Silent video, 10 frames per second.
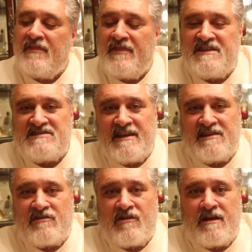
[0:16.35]
This
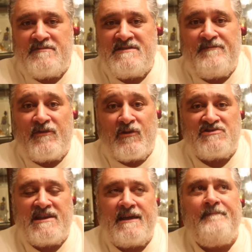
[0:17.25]
nineteen crimes, the
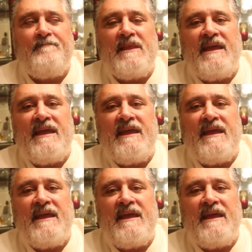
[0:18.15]
rosé,